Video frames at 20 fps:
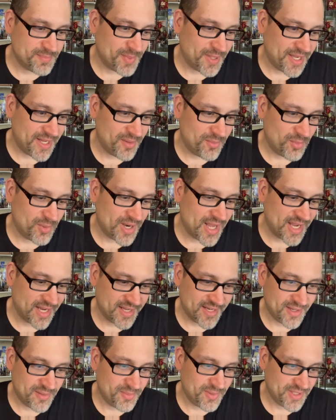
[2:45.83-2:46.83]
but we're not
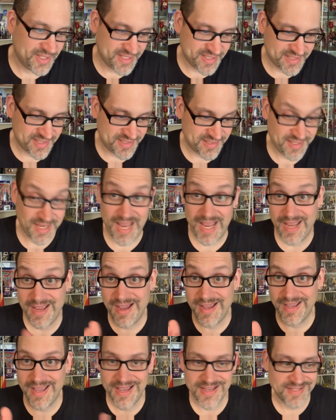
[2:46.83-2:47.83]
going to really say,
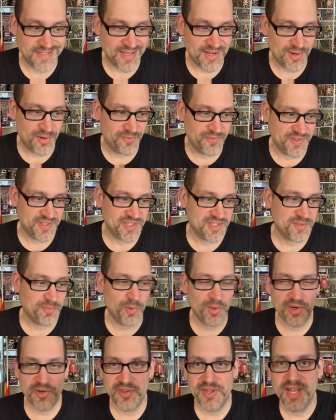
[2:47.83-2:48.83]
I guess. I don't know if it's a
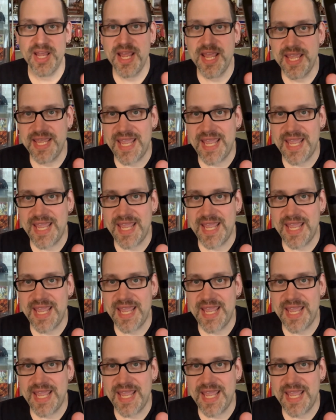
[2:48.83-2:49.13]
spoiler thing.